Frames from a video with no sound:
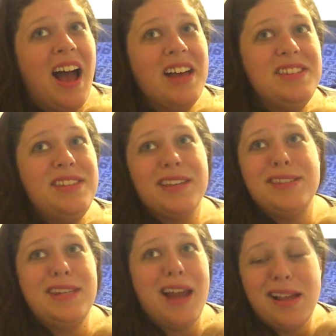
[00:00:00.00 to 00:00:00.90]
a
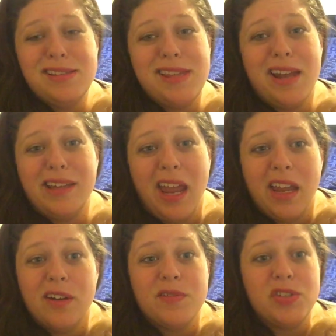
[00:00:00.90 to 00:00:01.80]
69-cent
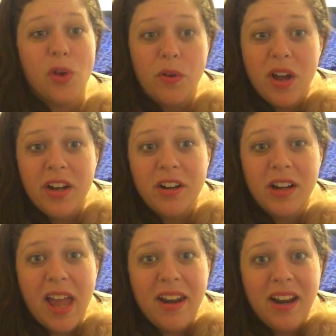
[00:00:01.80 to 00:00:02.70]
can of soda you're
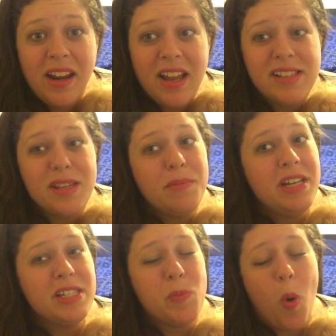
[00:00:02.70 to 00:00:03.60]
getting, and
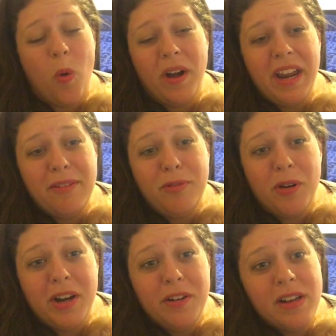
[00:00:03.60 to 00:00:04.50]
somebody is pouring it
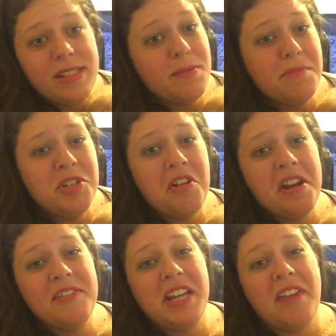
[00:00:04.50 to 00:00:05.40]
for you, and sometimes you don't
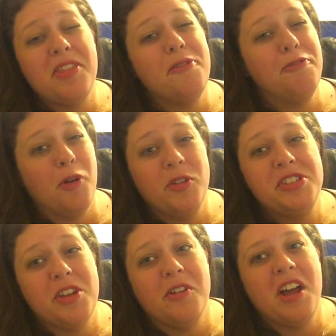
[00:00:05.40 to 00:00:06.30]
even get the full
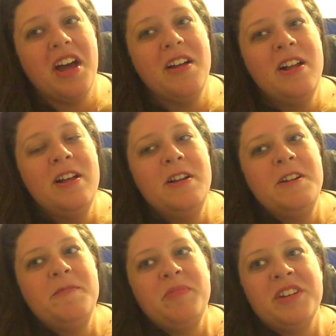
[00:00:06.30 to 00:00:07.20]
soda.
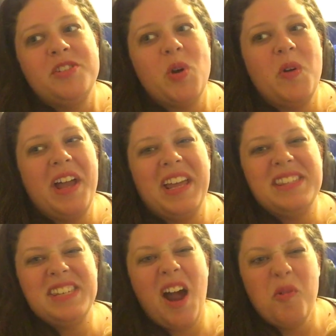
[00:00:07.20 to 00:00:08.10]
So, like,
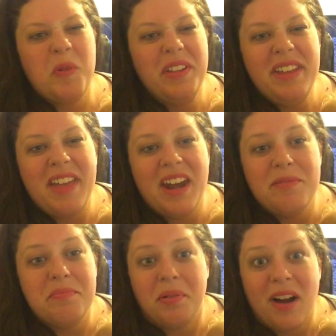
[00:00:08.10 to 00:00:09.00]
it's not really that
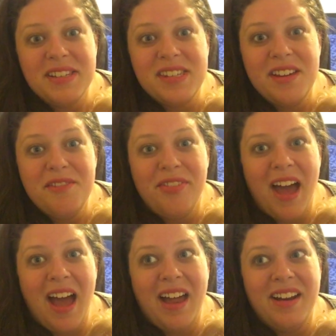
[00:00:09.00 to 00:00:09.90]
impressive
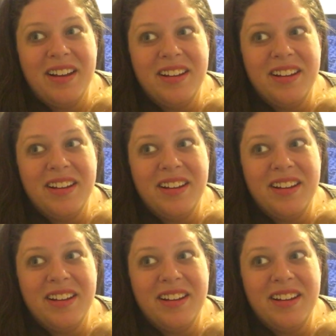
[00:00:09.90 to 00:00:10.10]
that